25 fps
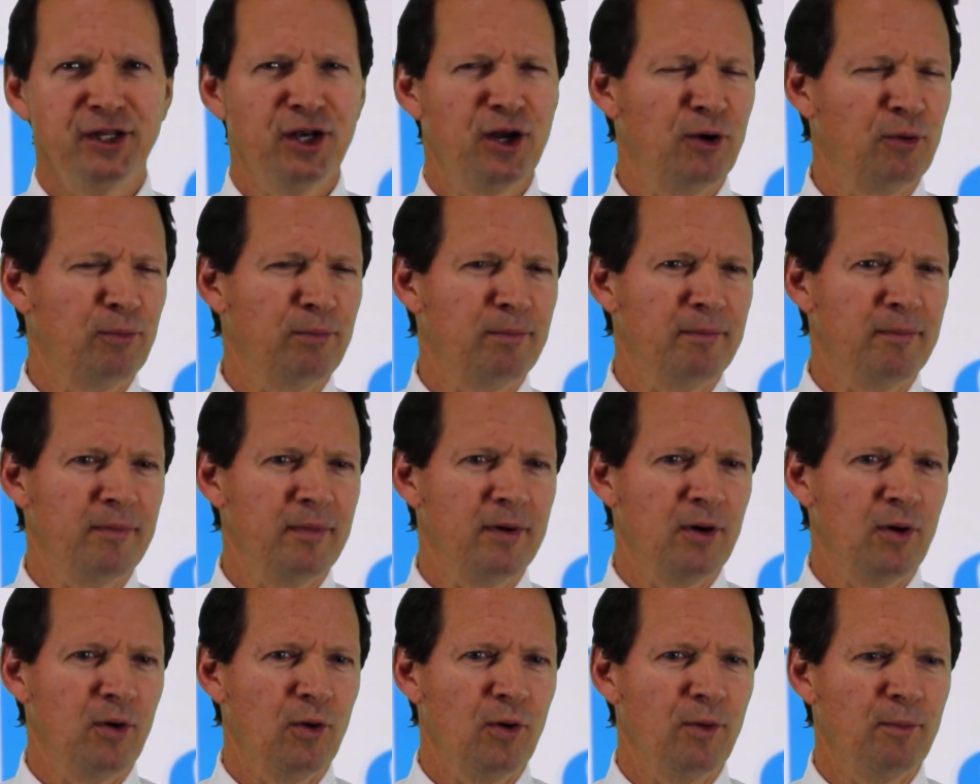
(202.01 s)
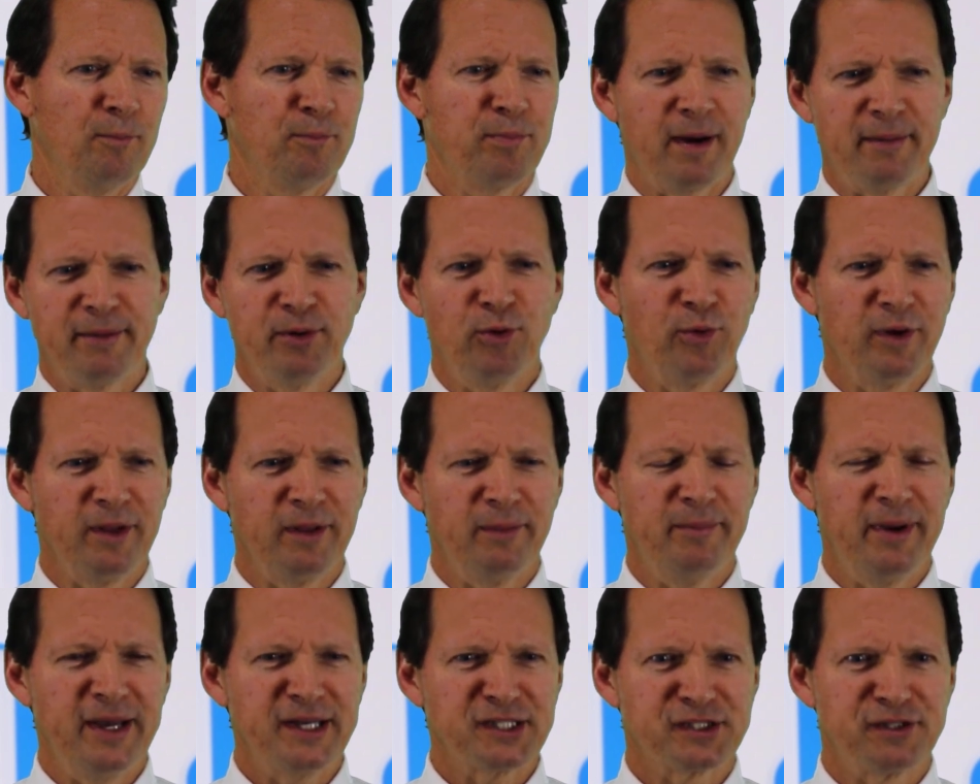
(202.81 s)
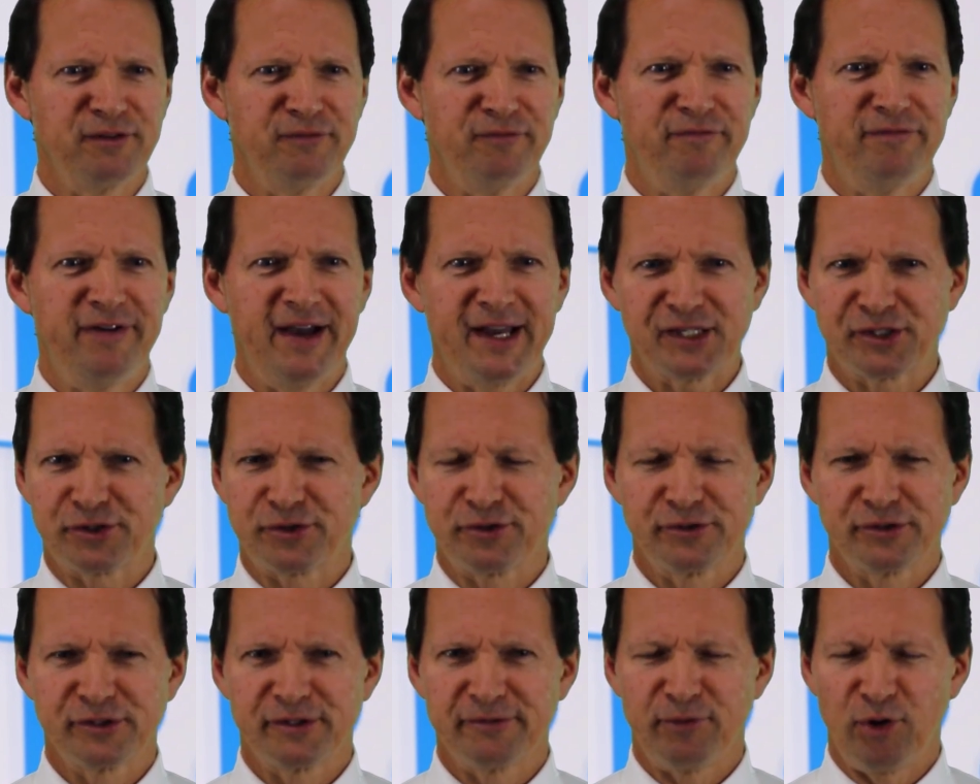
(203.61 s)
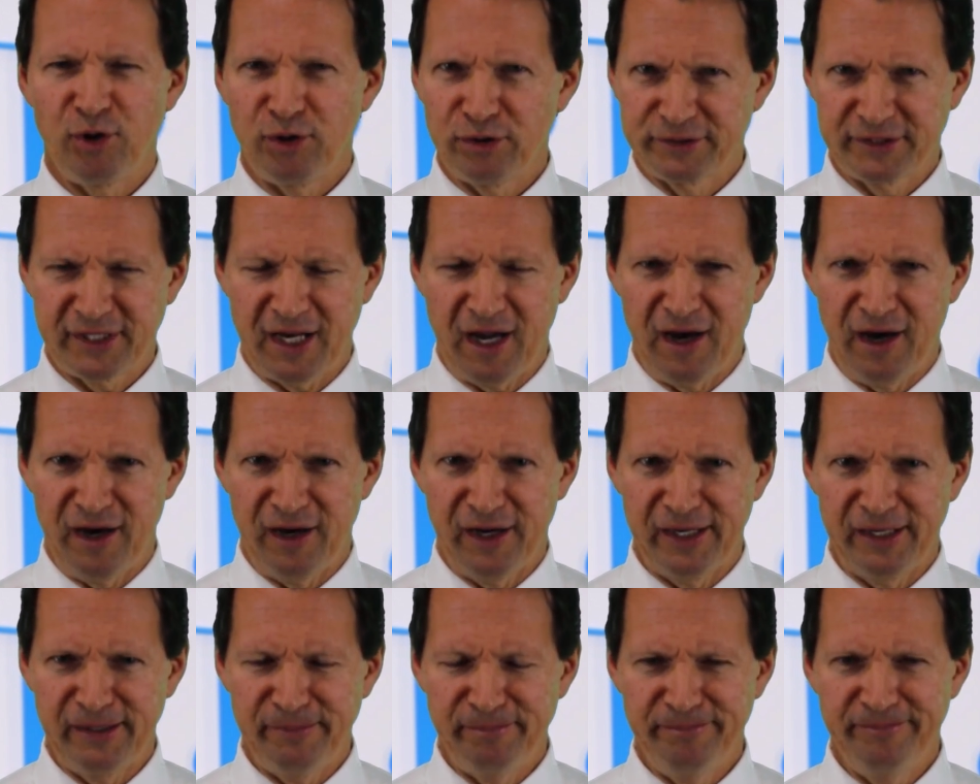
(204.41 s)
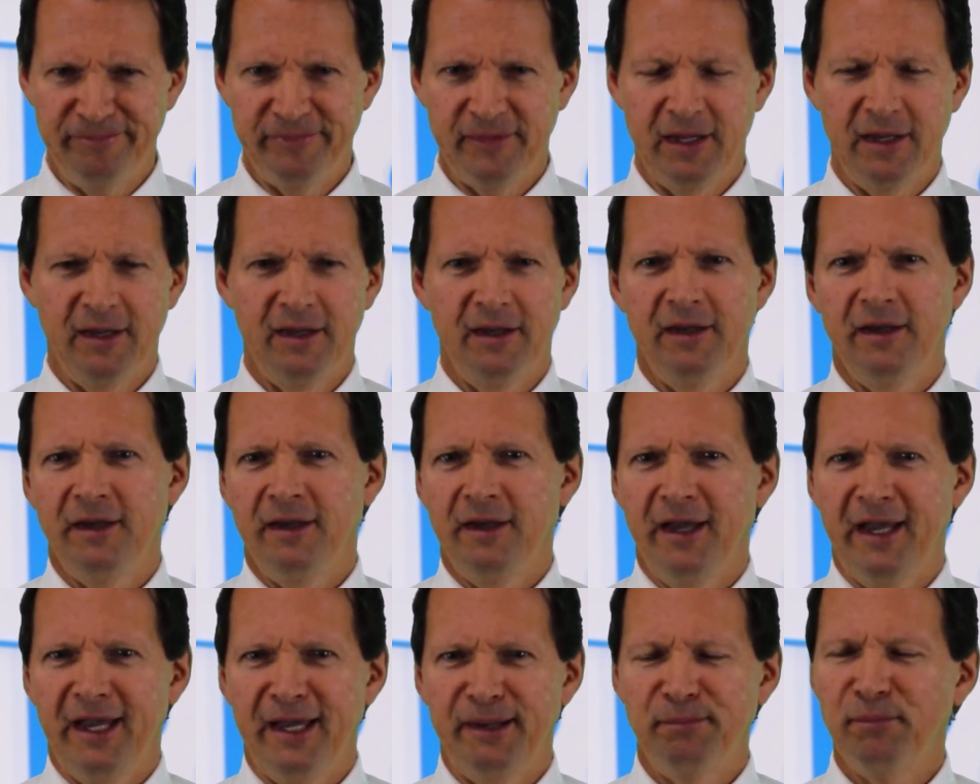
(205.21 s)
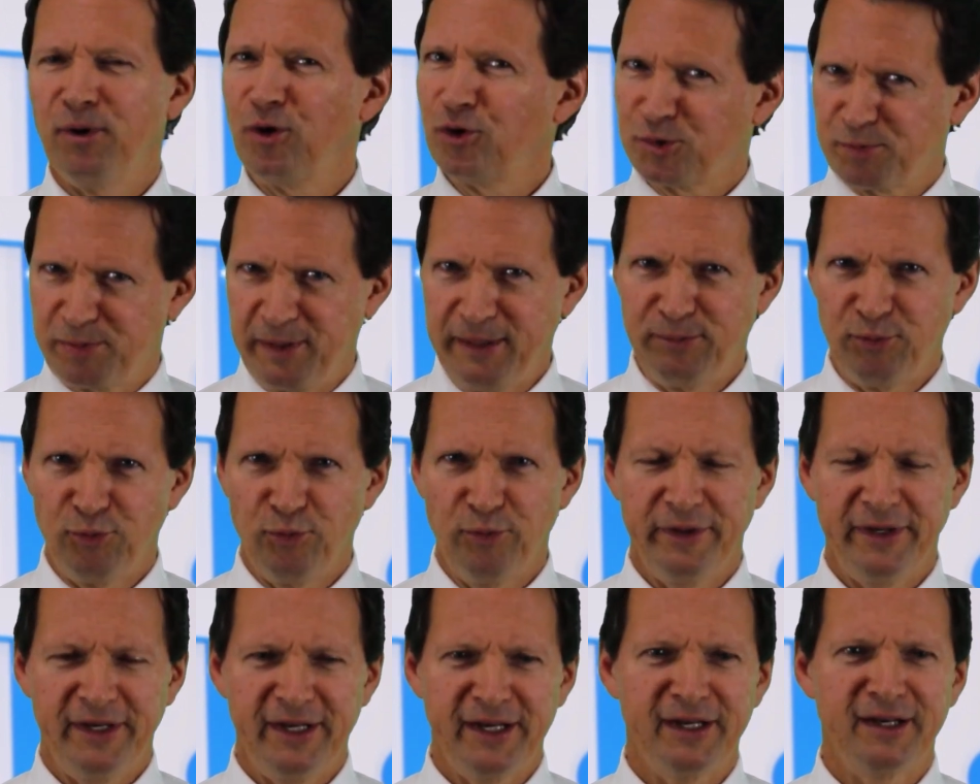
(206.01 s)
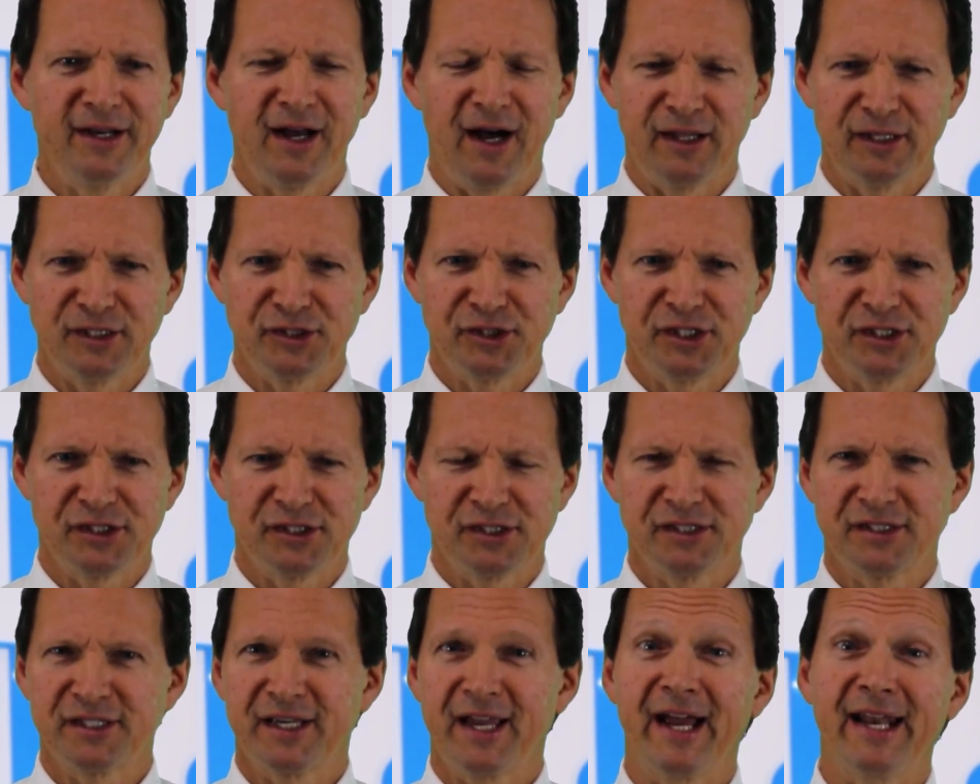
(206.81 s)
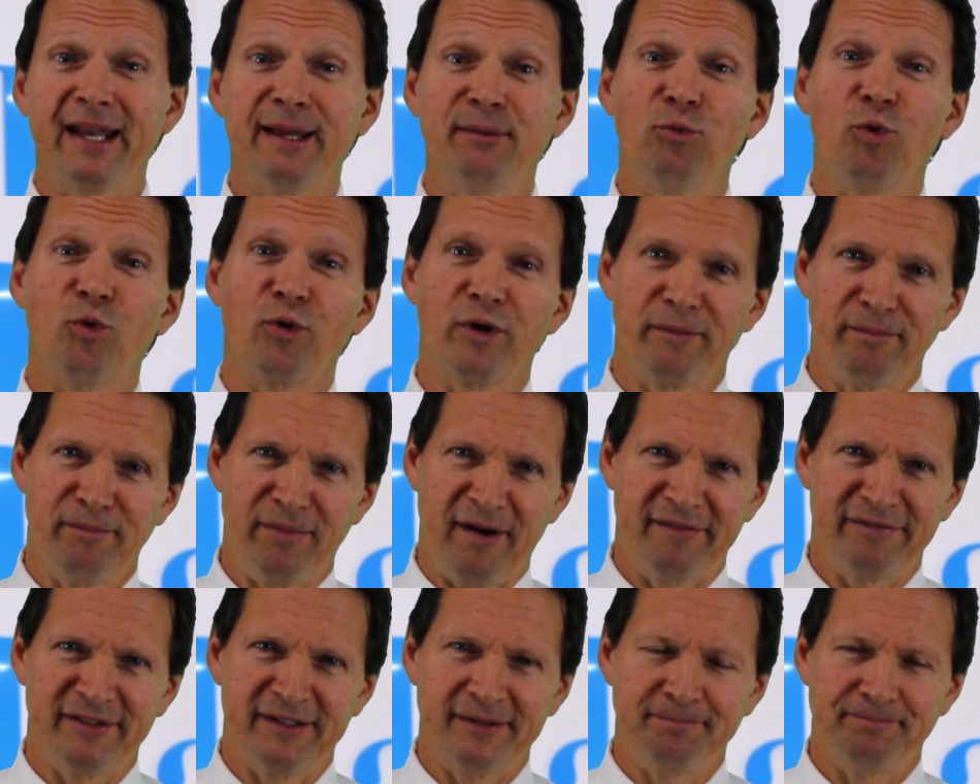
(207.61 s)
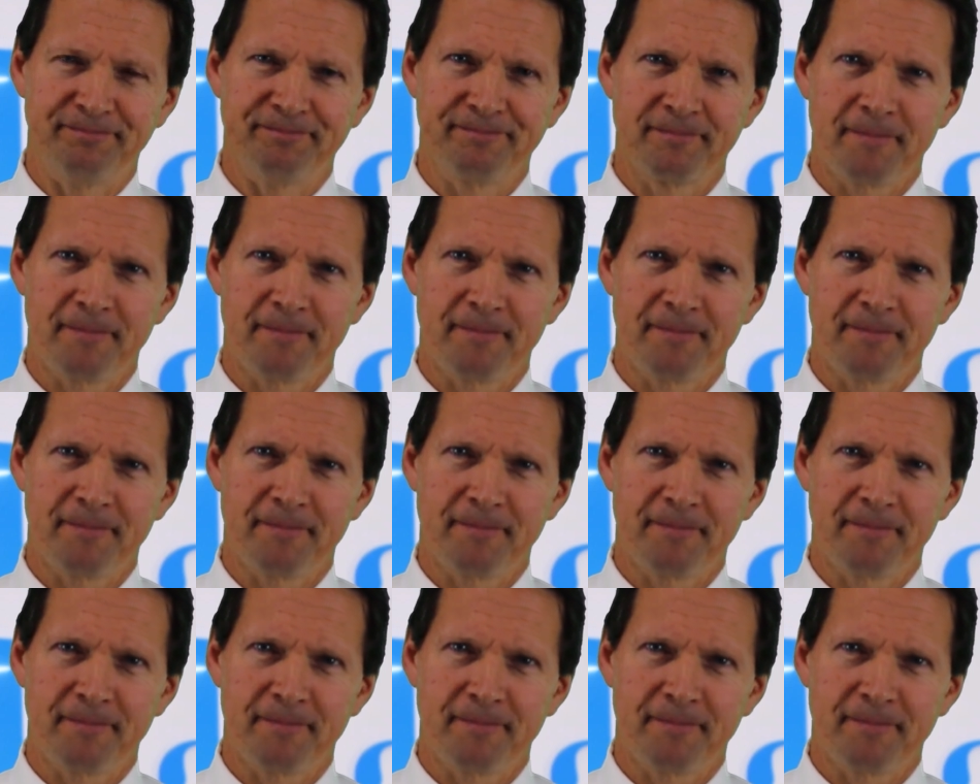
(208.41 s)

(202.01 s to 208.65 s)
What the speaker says: You know, probably one of the best investors of all time, and most people would acknowledge this, is a guy named Warren Buffett.